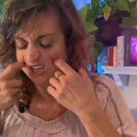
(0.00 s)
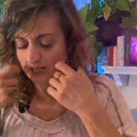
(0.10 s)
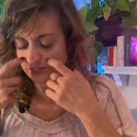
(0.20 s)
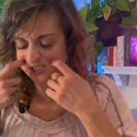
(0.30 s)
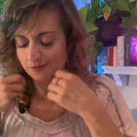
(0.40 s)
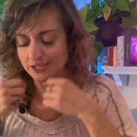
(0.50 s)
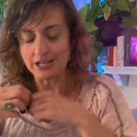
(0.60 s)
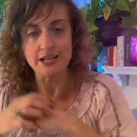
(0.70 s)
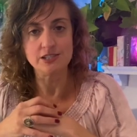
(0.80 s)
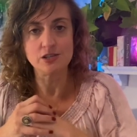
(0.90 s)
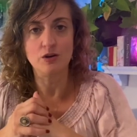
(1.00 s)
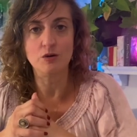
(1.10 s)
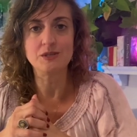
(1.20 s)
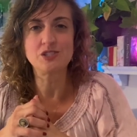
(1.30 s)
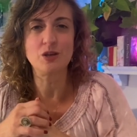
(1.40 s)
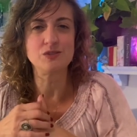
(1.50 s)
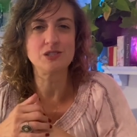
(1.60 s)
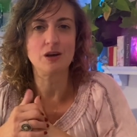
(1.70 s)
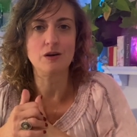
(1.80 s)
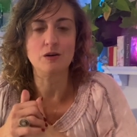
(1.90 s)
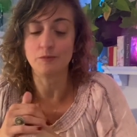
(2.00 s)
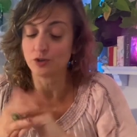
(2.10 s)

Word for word: is something that hits home. It's close to home.